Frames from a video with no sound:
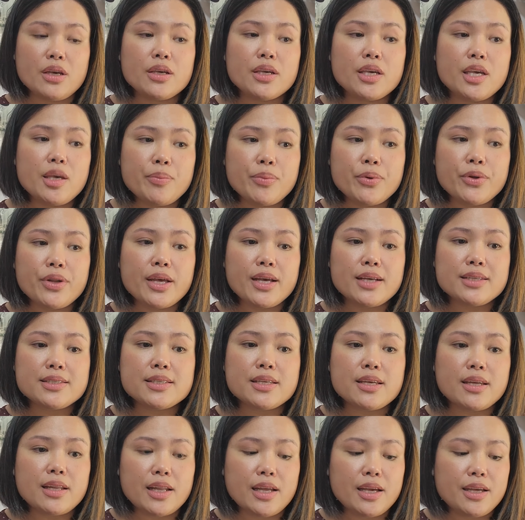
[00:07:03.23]
keep on
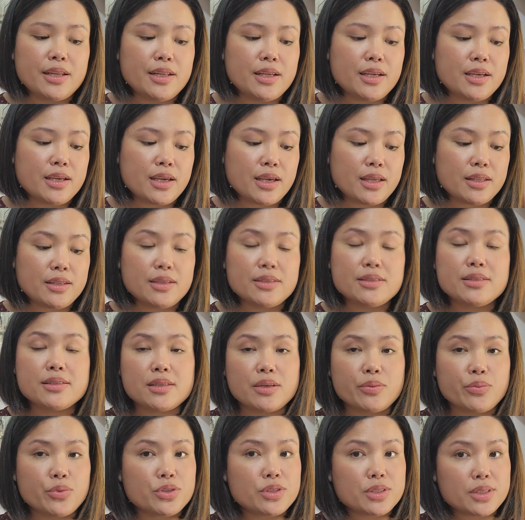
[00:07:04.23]
escalating, and then
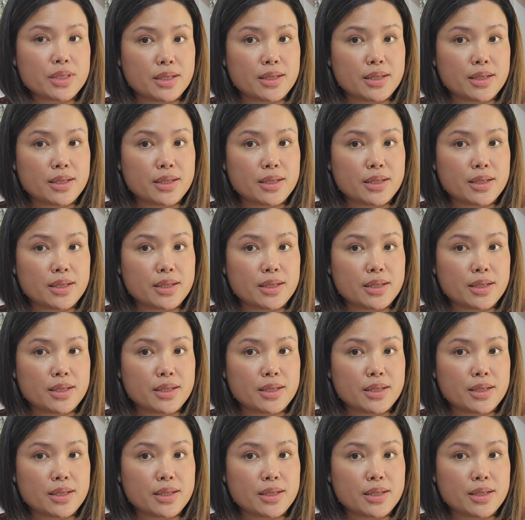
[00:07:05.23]
someone's